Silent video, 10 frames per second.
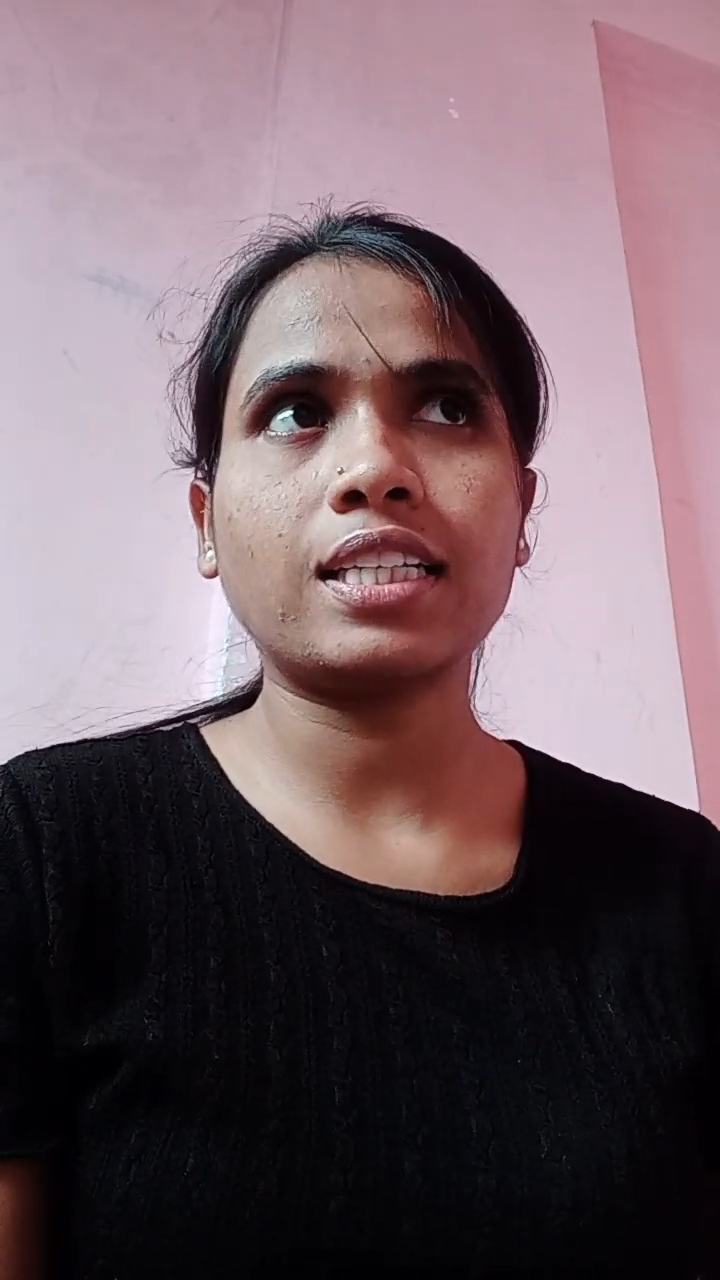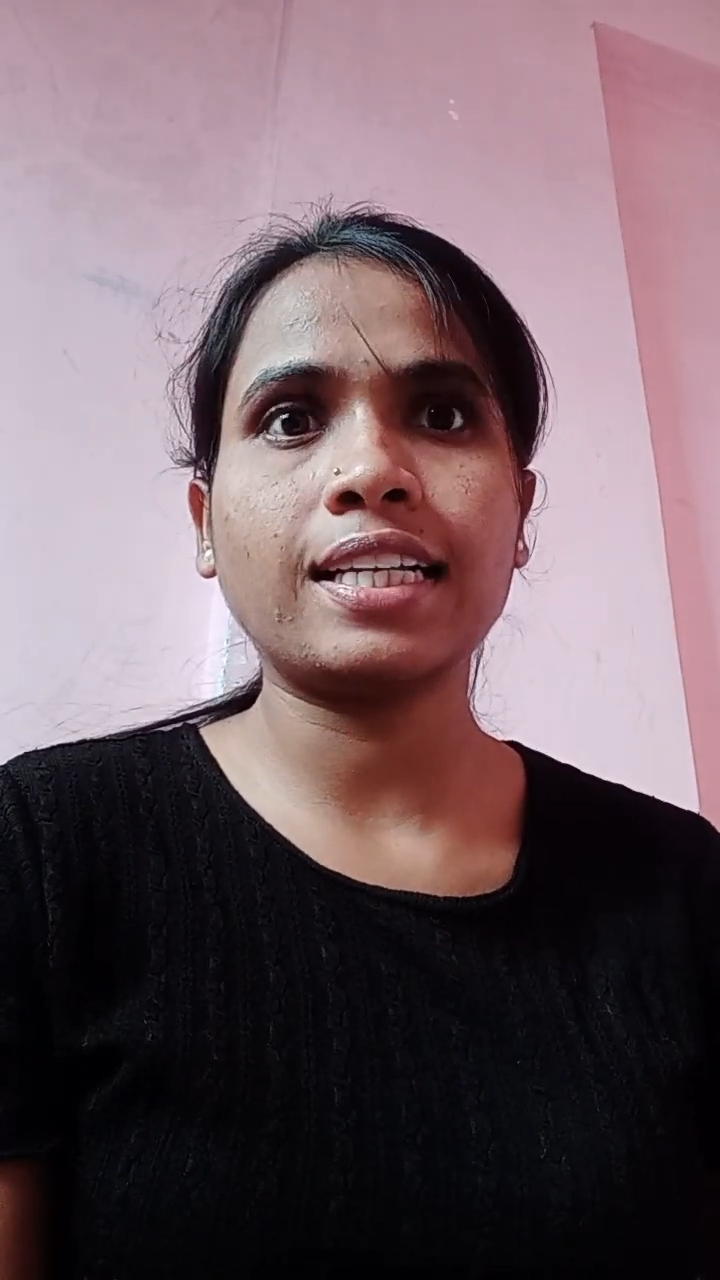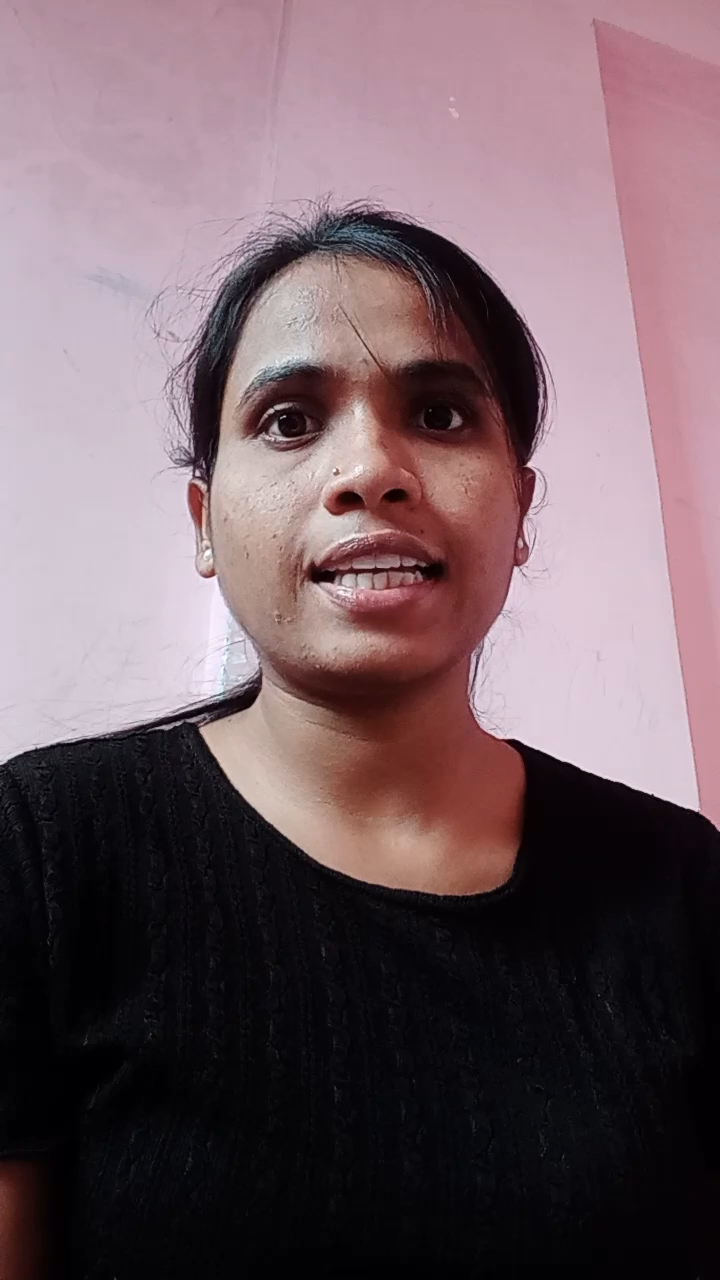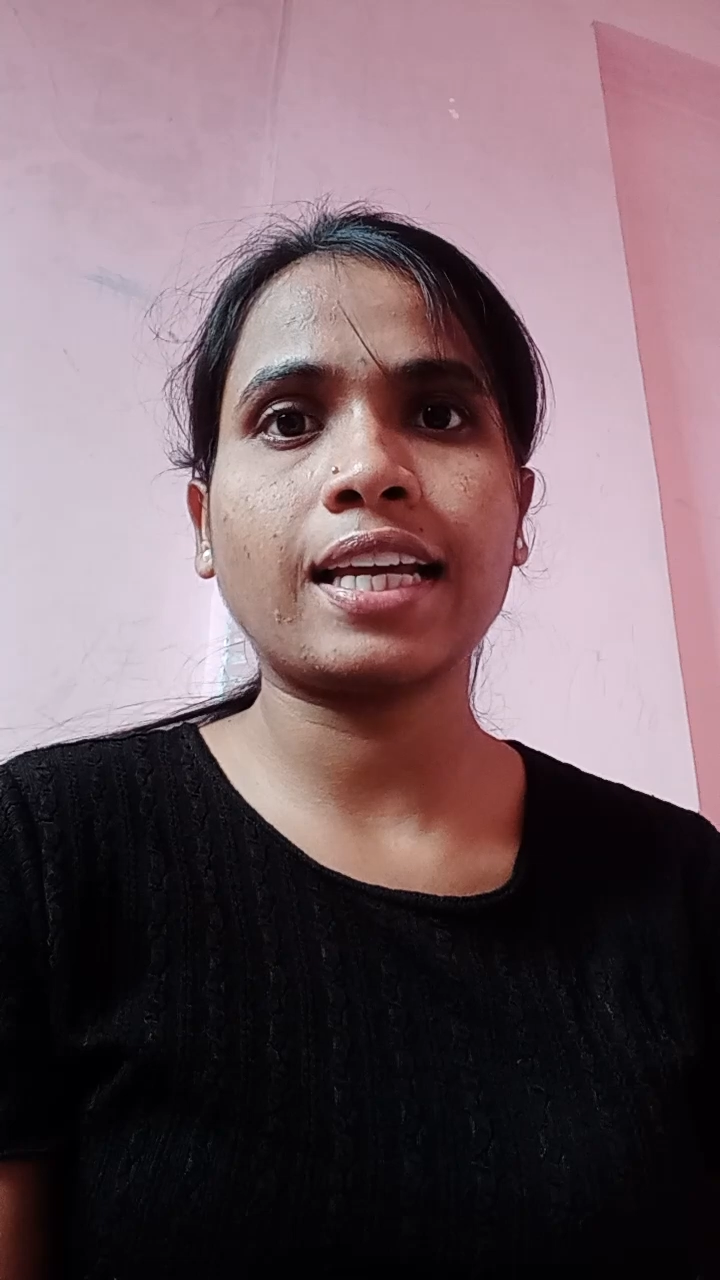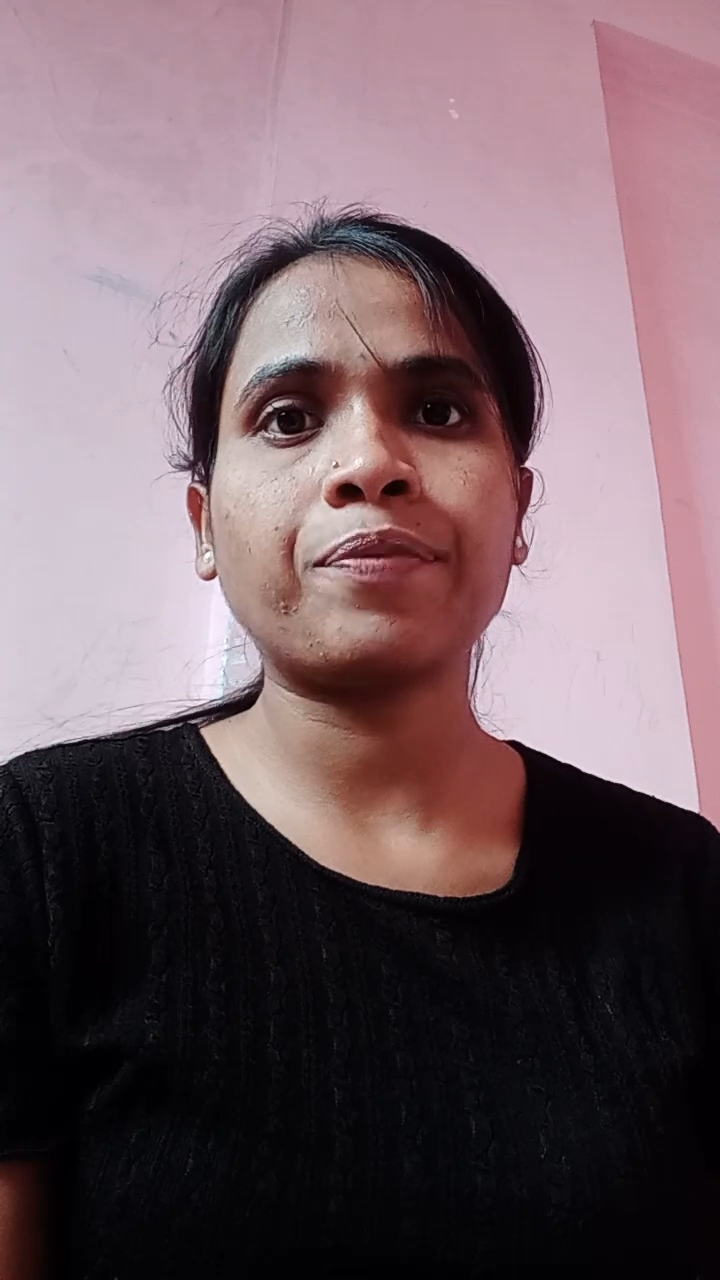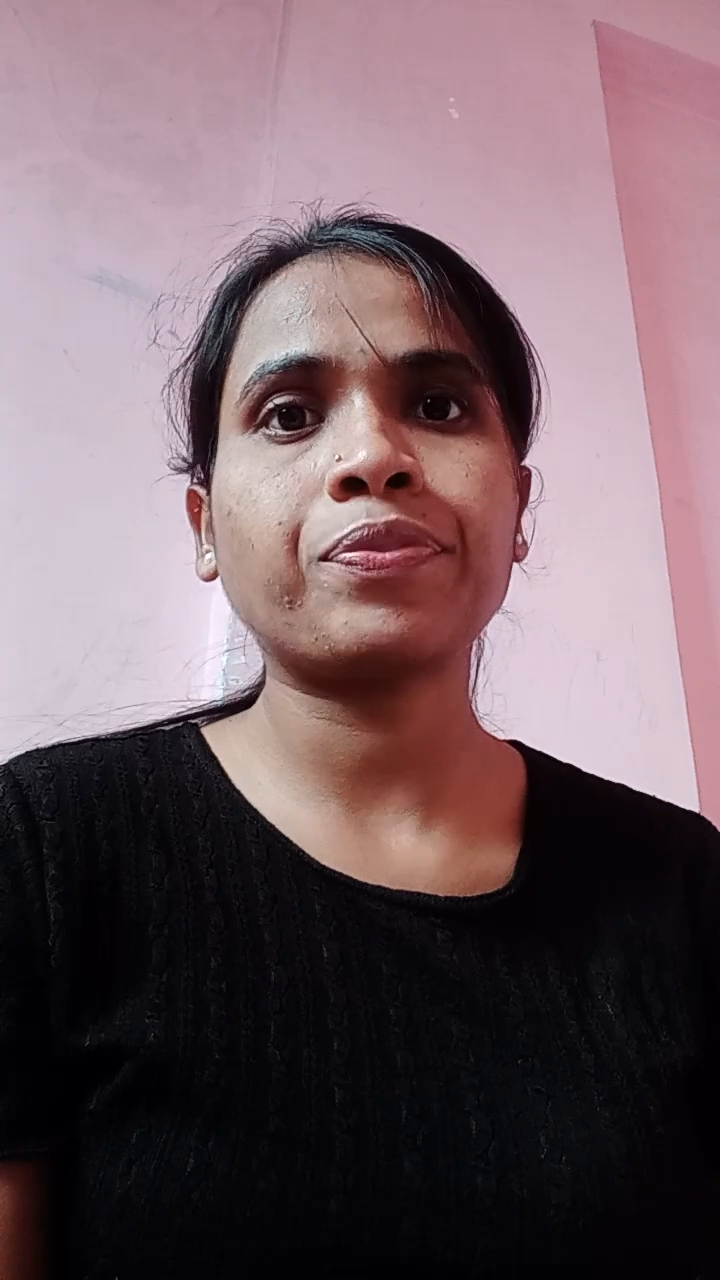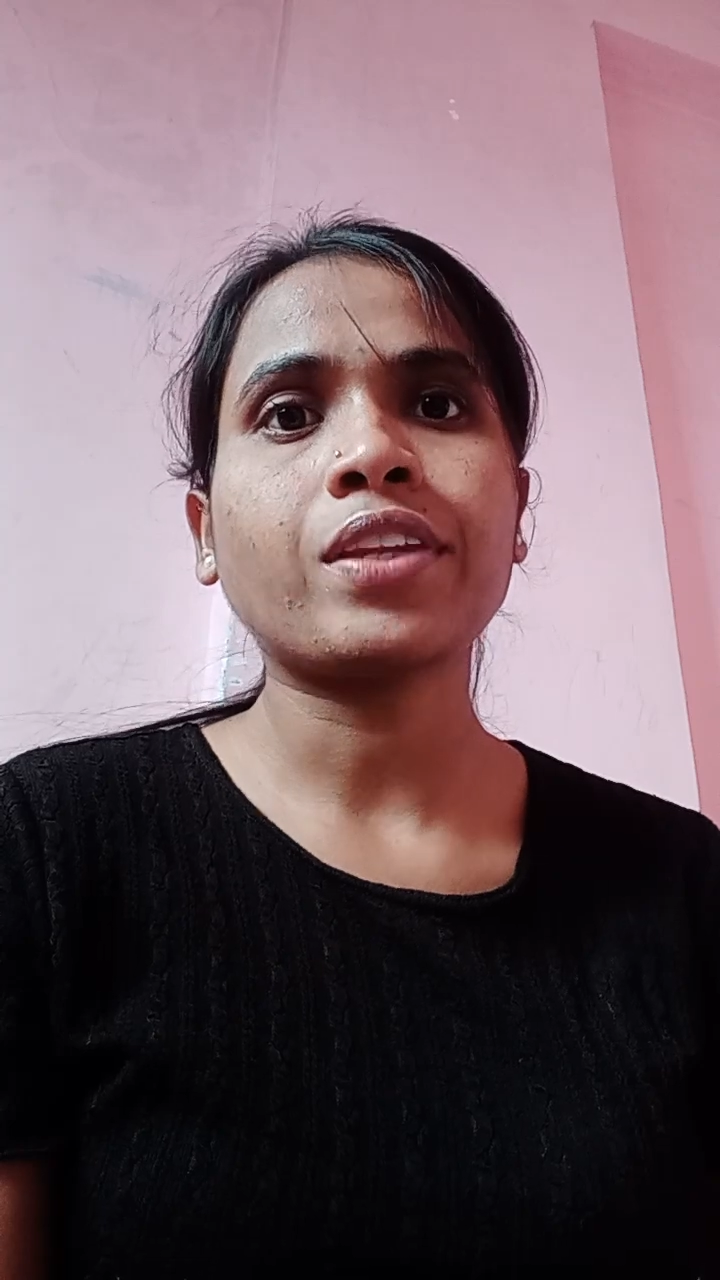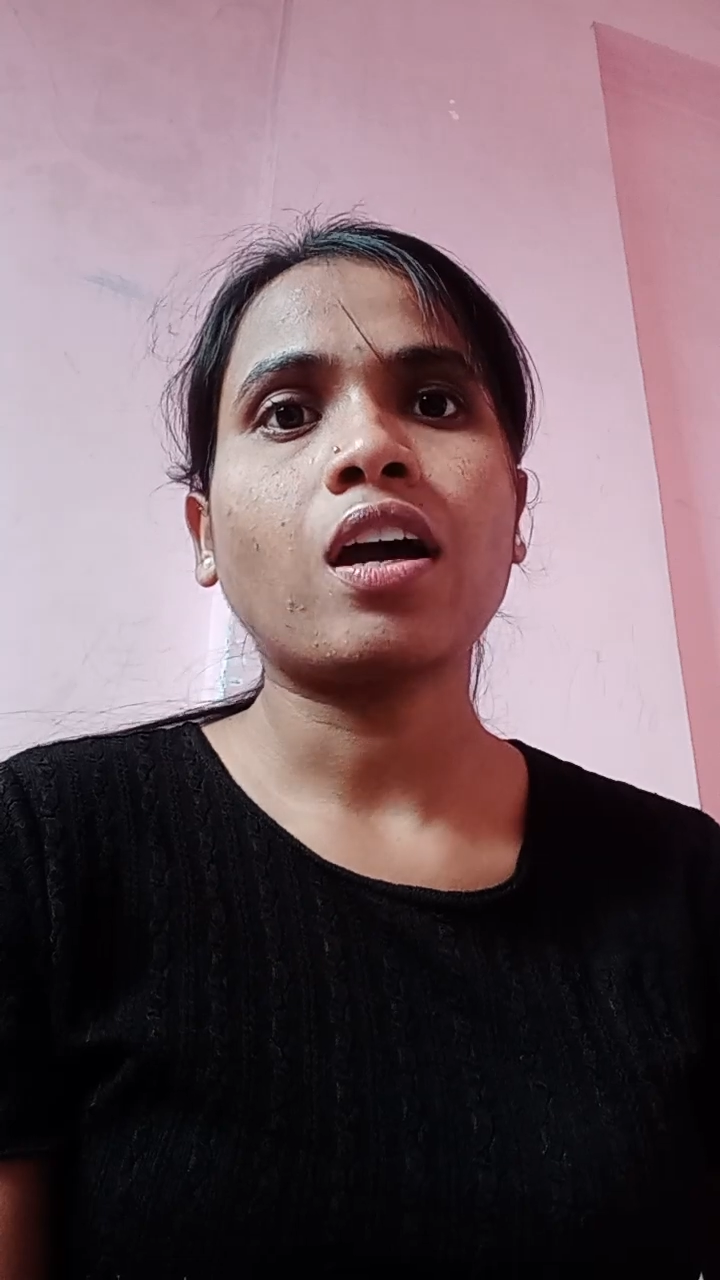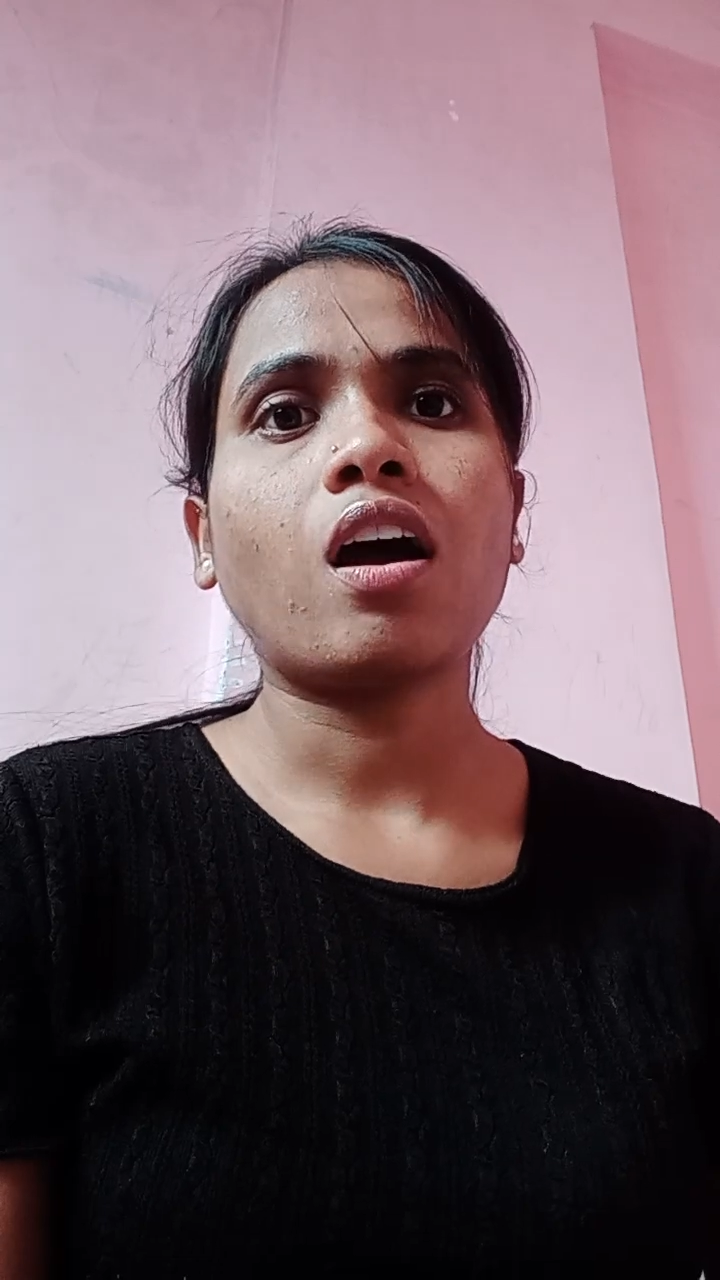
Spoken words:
delayed